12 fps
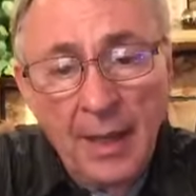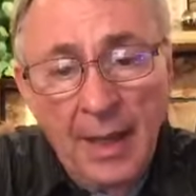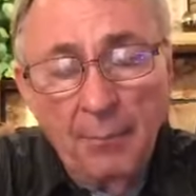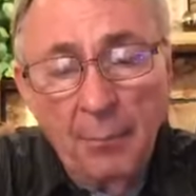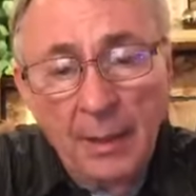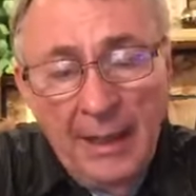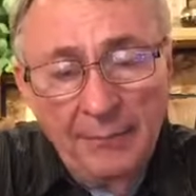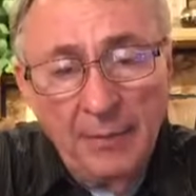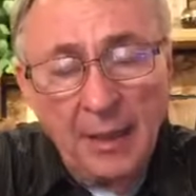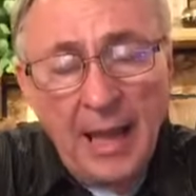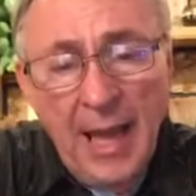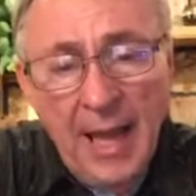and believed the
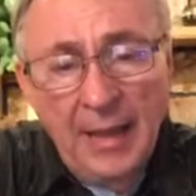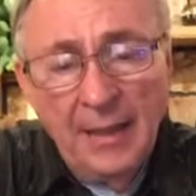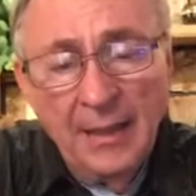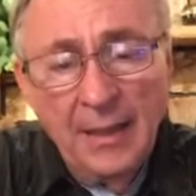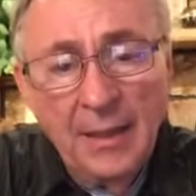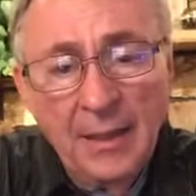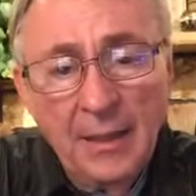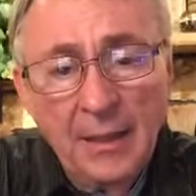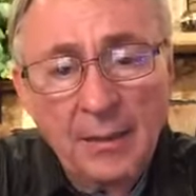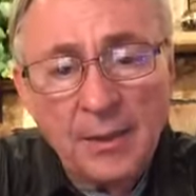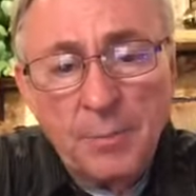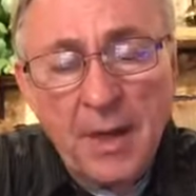lie
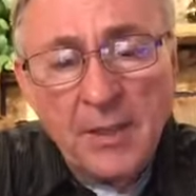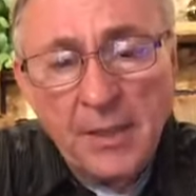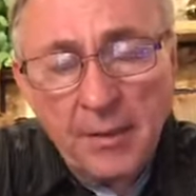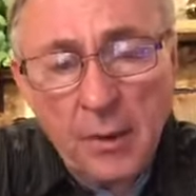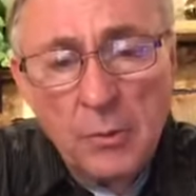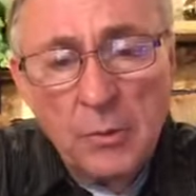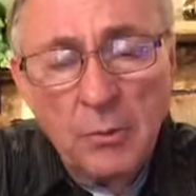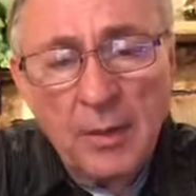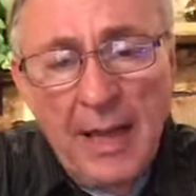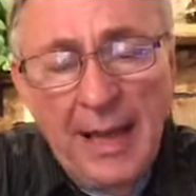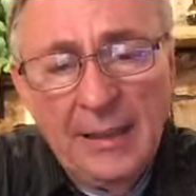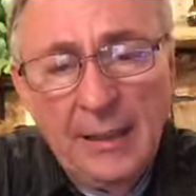especially those, oh
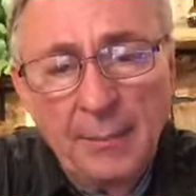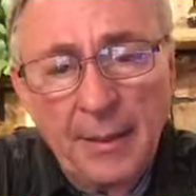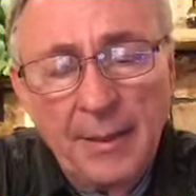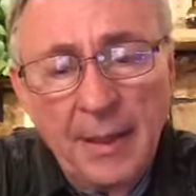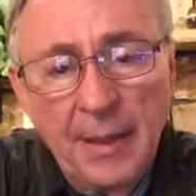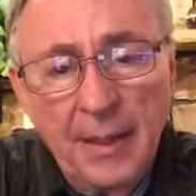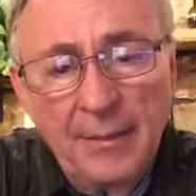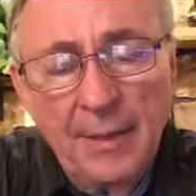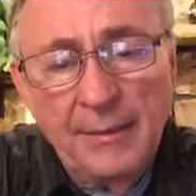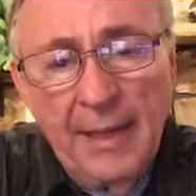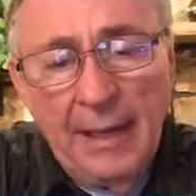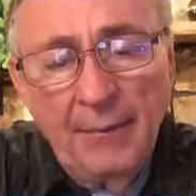God, that have, been,
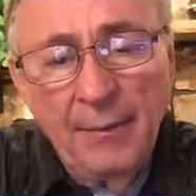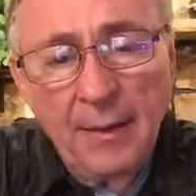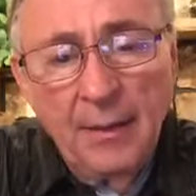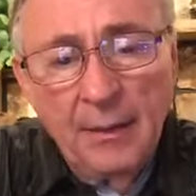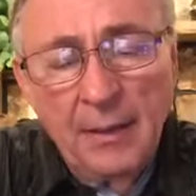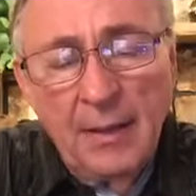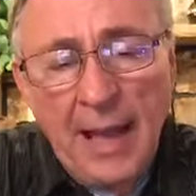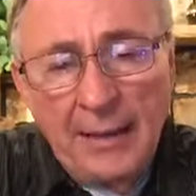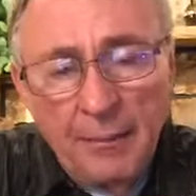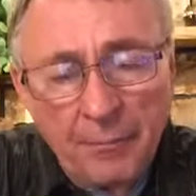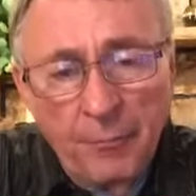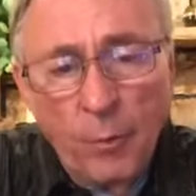that, that have gotten
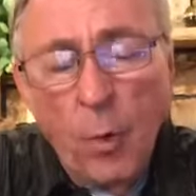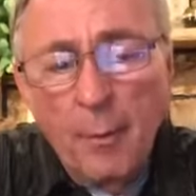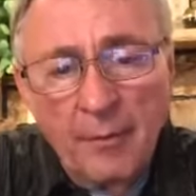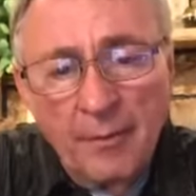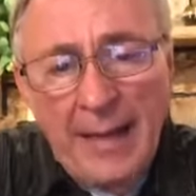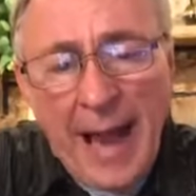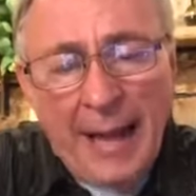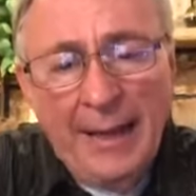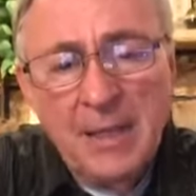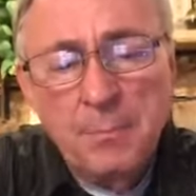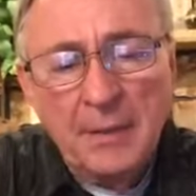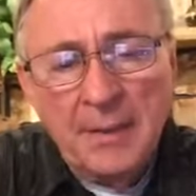a form of
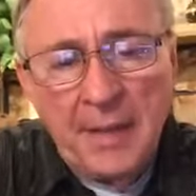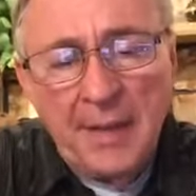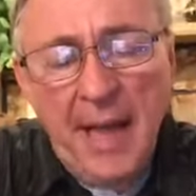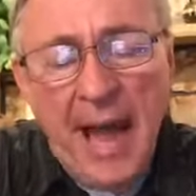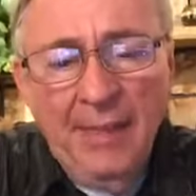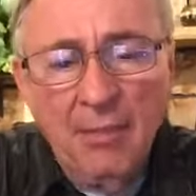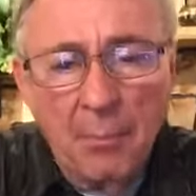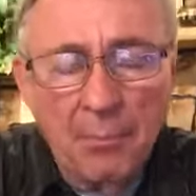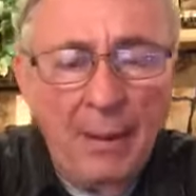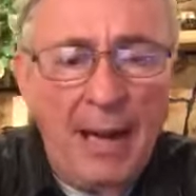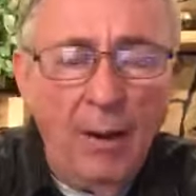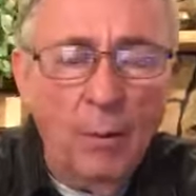godliness but deny the
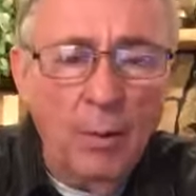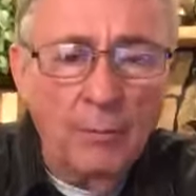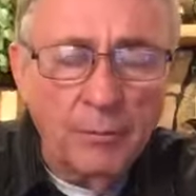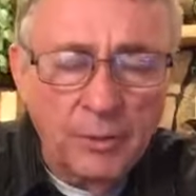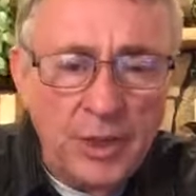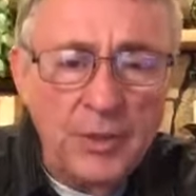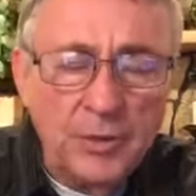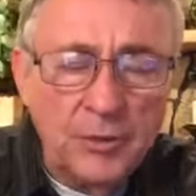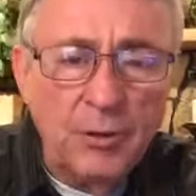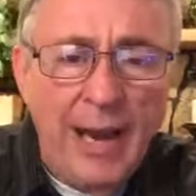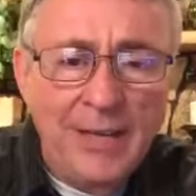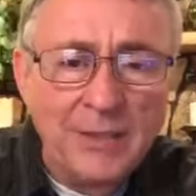power of Jesus
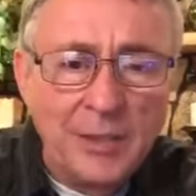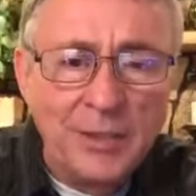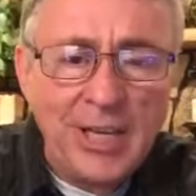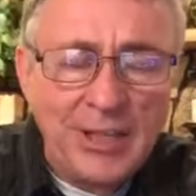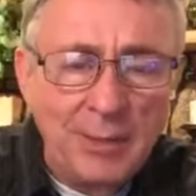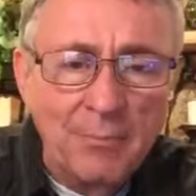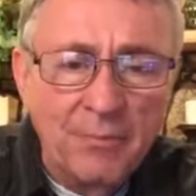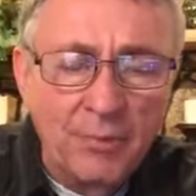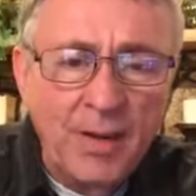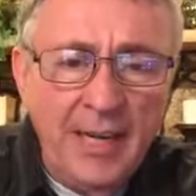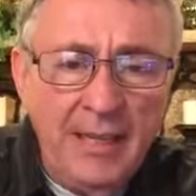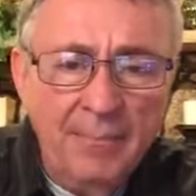Christ to set them
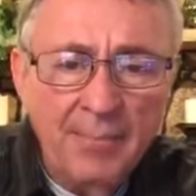free.